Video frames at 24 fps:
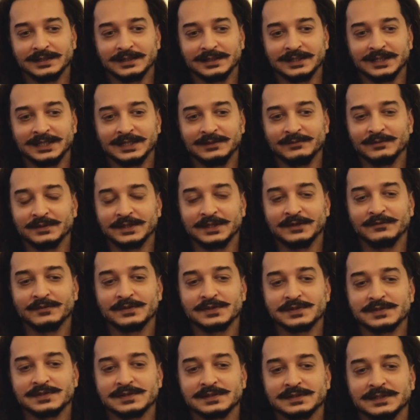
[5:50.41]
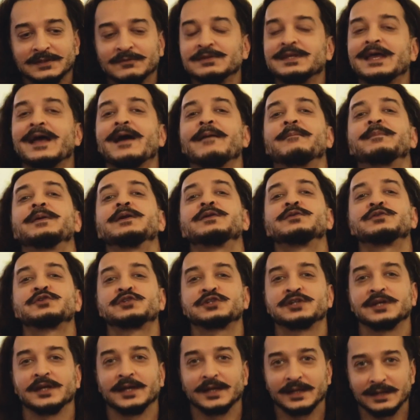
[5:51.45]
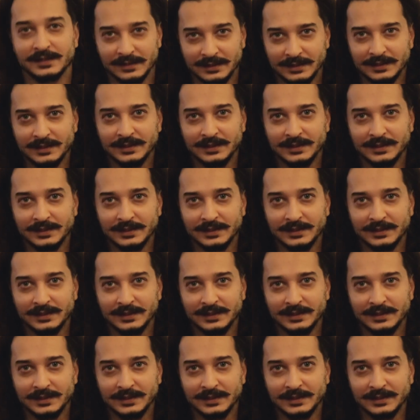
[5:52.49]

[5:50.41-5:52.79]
he was happy to share